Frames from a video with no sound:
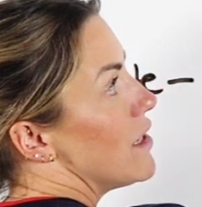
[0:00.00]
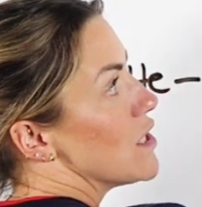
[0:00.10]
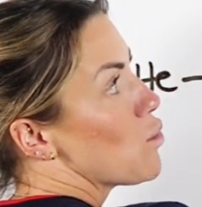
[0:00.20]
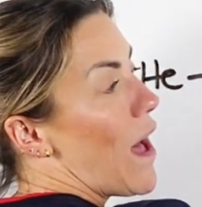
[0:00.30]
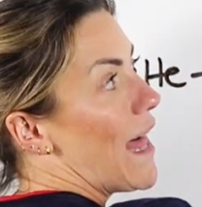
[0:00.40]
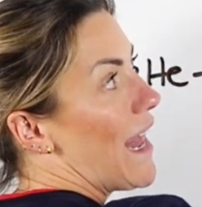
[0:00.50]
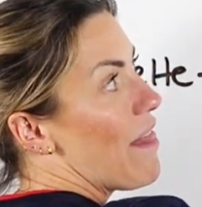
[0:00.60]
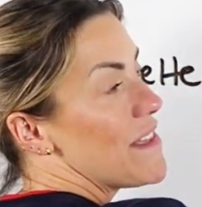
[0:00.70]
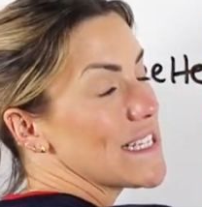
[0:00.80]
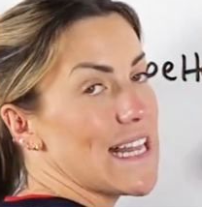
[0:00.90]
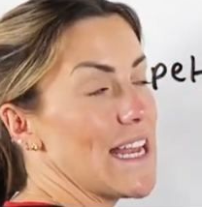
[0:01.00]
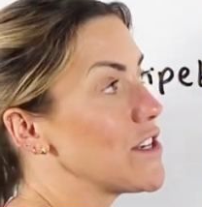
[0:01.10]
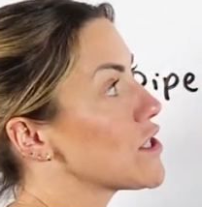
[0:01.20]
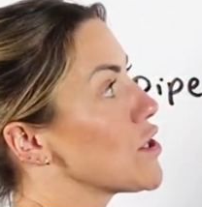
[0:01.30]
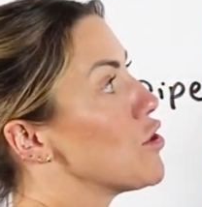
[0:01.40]
as well at this
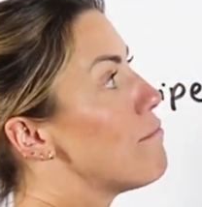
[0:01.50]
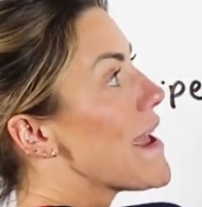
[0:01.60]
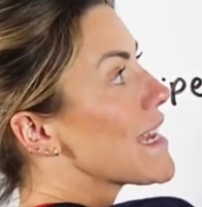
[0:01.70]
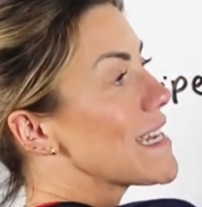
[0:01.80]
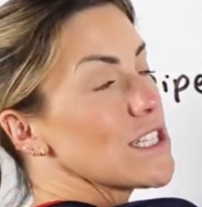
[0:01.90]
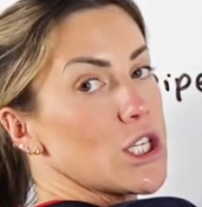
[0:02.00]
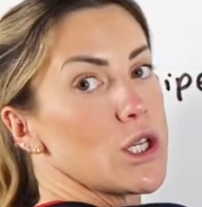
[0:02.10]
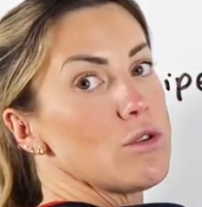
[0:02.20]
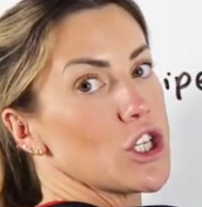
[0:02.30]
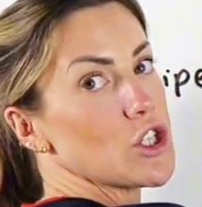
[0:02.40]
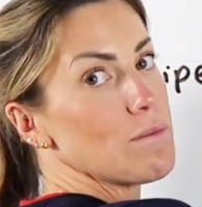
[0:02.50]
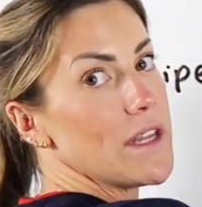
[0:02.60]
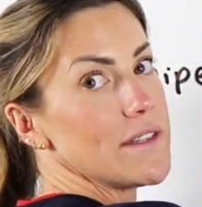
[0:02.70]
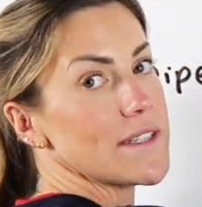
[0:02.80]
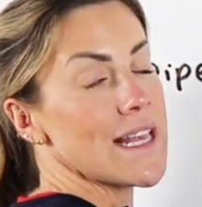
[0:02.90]
end. So you're making two
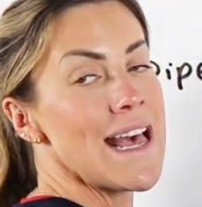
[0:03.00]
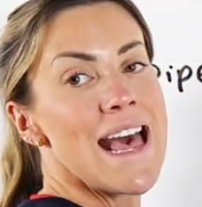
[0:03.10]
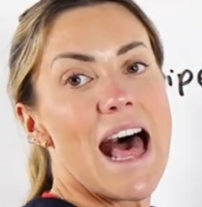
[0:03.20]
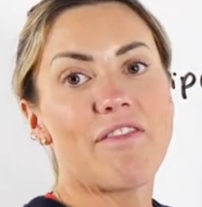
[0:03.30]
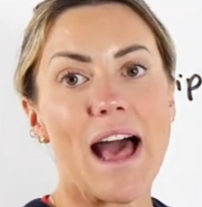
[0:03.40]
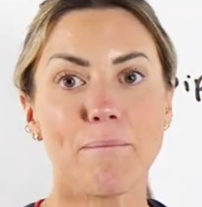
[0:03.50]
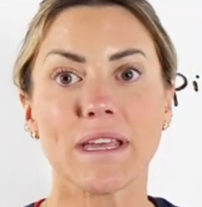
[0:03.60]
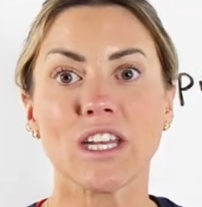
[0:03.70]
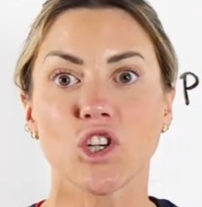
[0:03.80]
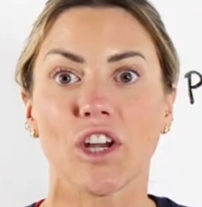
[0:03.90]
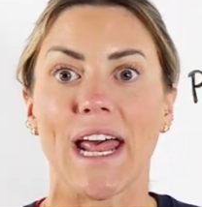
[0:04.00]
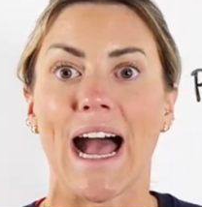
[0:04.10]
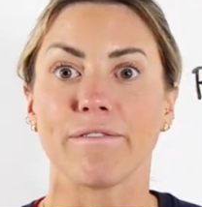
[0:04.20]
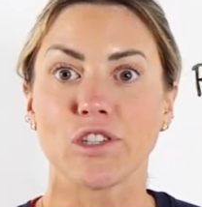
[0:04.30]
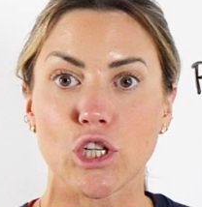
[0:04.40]
judgments, and that means you're going to
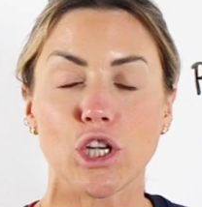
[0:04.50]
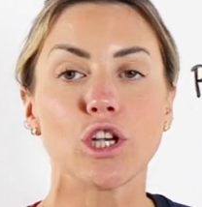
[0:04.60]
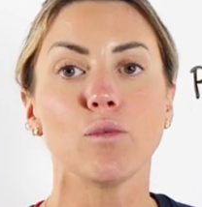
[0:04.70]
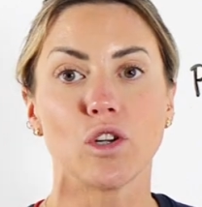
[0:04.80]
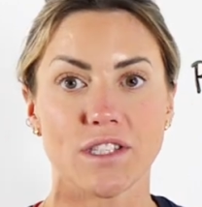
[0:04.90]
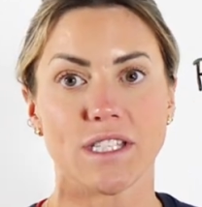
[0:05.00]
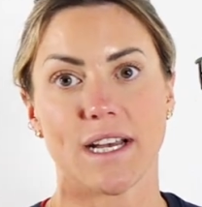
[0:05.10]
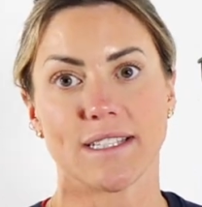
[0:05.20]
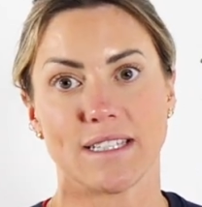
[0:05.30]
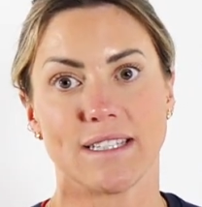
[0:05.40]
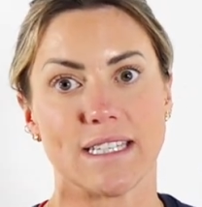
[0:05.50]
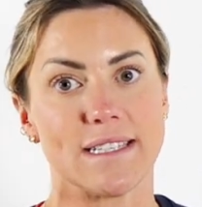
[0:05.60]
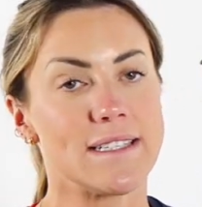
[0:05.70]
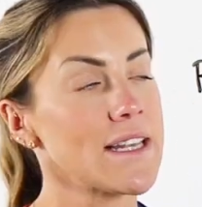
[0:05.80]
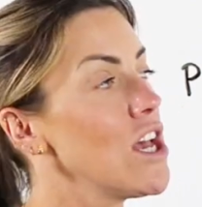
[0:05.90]
have two
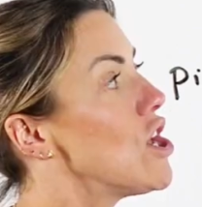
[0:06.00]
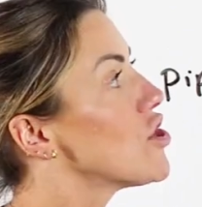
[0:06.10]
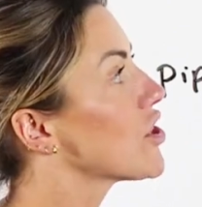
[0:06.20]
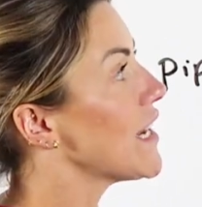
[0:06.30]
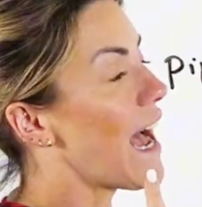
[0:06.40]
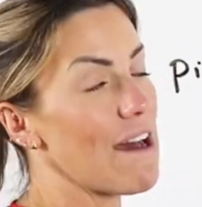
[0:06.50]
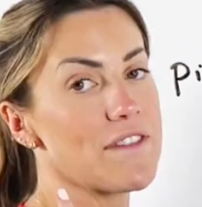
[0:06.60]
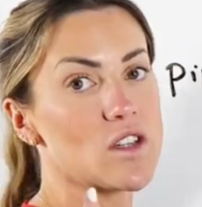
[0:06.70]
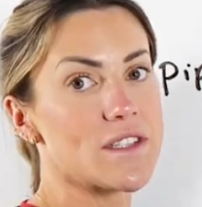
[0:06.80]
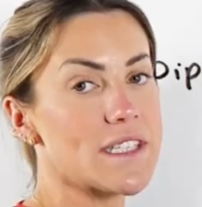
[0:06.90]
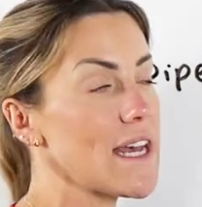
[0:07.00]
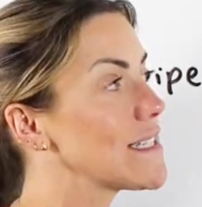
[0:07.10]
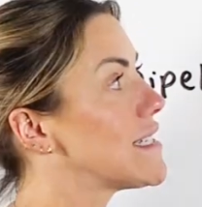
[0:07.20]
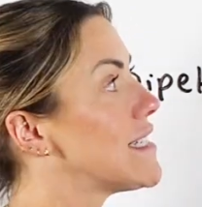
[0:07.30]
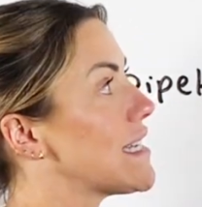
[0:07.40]
uncertainties. You're going to have the
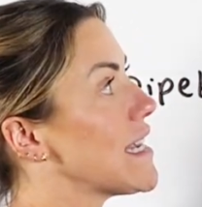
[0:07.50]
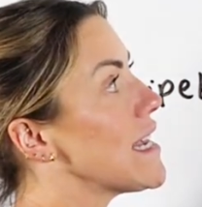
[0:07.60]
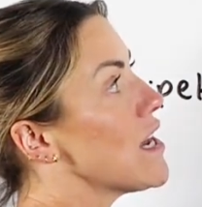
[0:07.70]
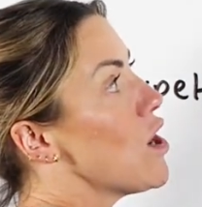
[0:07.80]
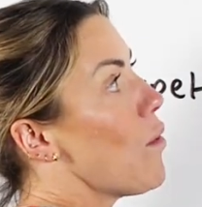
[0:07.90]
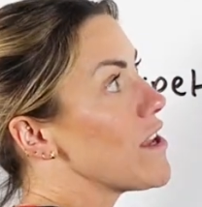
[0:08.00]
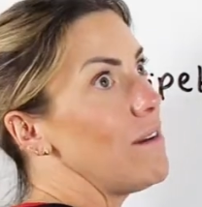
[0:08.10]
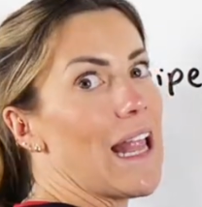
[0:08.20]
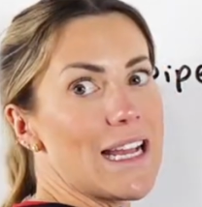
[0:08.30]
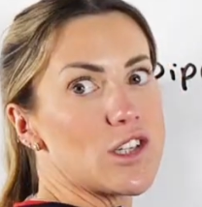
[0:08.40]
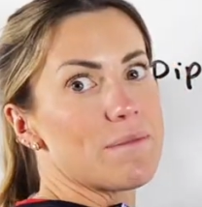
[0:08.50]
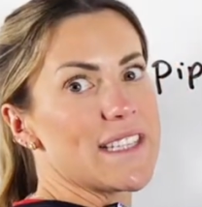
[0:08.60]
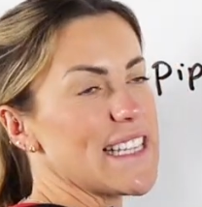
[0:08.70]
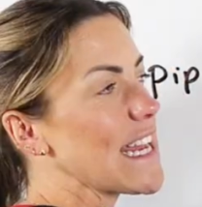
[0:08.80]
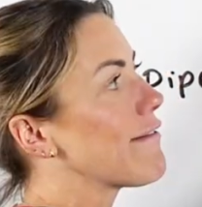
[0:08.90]
uncertainty where you lined up the
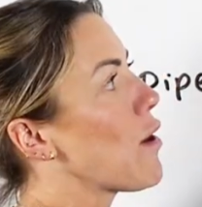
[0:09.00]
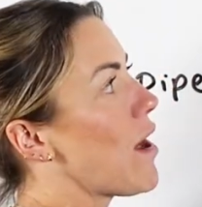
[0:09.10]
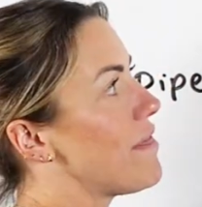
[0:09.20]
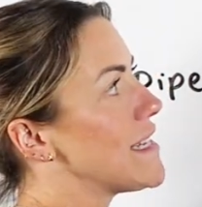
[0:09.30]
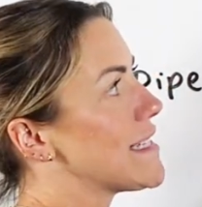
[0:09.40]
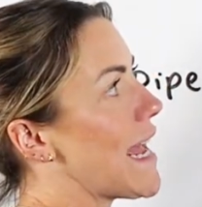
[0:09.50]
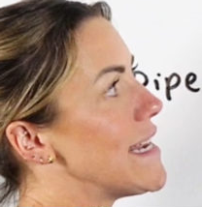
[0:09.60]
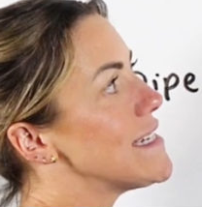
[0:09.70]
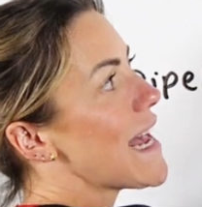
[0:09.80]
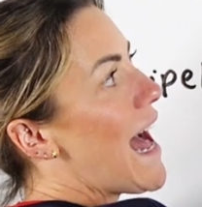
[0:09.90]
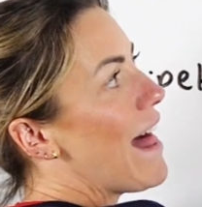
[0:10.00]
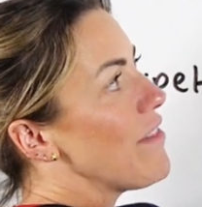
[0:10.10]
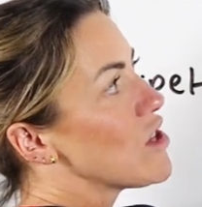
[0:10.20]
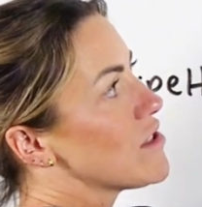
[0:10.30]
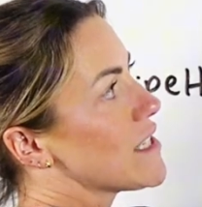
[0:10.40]
zero at this end, and
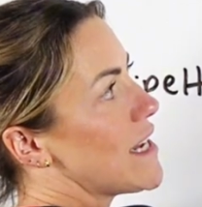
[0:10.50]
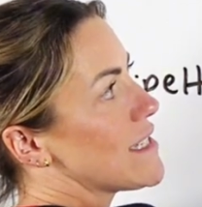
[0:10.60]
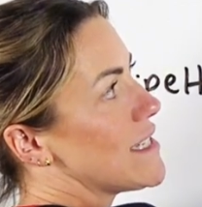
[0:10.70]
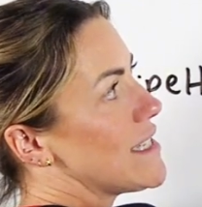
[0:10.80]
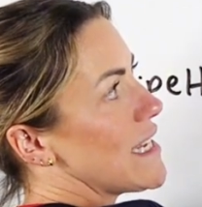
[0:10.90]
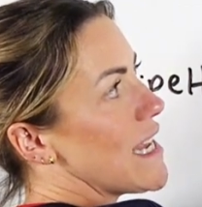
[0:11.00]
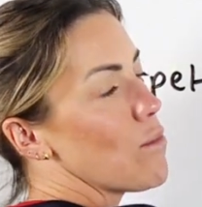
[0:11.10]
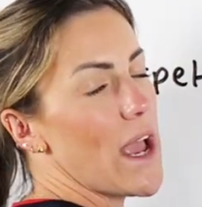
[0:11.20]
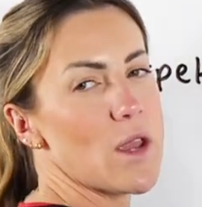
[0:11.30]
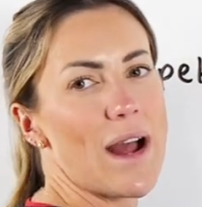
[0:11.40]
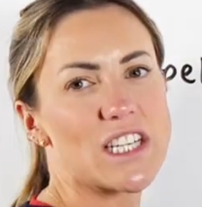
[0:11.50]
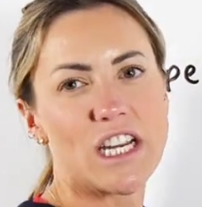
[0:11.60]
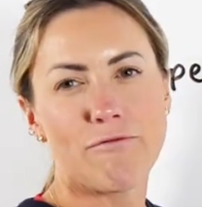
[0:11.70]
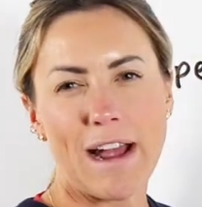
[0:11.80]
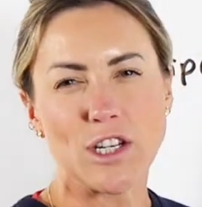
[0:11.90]
the uncertainty where you
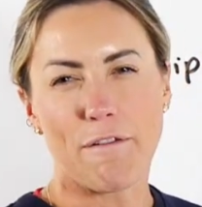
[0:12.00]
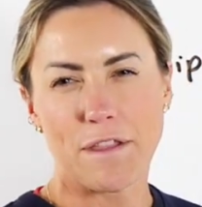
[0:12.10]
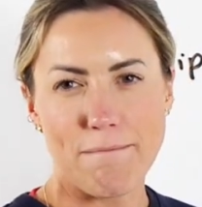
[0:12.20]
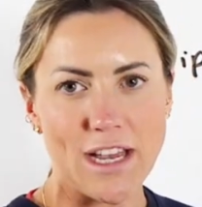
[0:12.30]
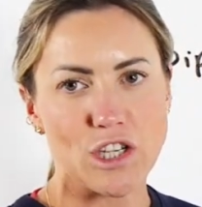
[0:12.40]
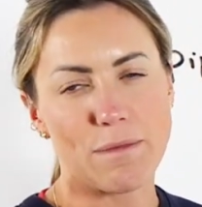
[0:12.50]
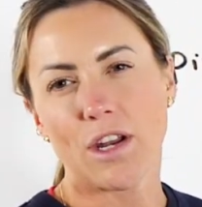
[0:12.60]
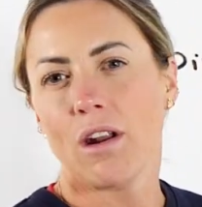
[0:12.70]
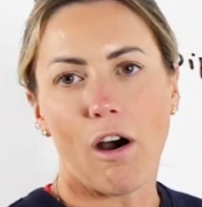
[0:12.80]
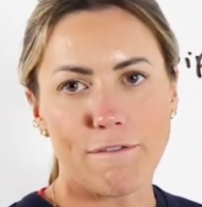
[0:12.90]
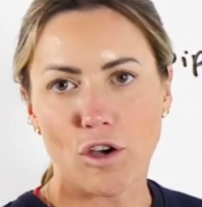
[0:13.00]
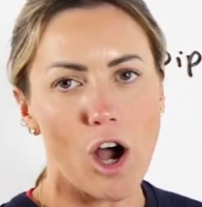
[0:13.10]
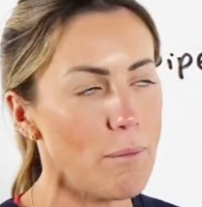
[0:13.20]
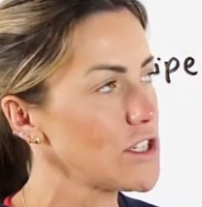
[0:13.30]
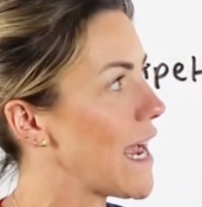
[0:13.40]
actually read off the measurement of your
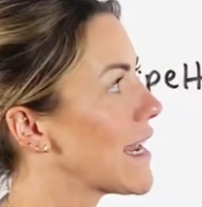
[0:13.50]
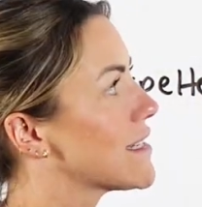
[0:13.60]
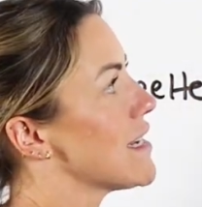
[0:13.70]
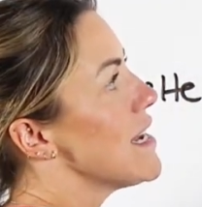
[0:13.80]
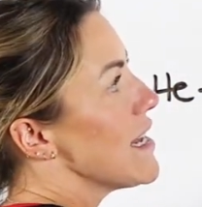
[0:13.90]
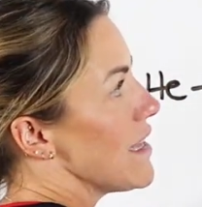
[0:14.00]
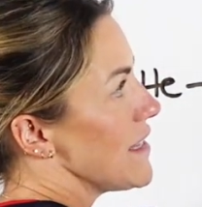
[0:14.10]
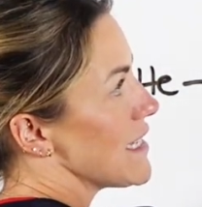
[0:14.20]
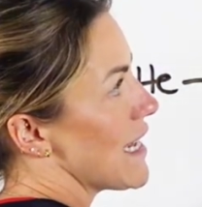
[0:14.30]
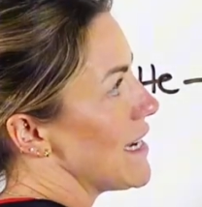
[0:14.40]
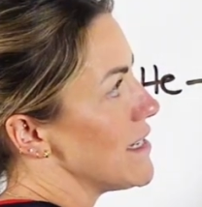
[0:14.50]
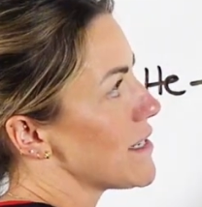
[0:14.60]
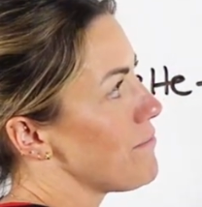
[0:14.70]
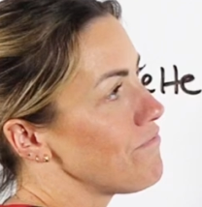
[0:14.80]
object at this end.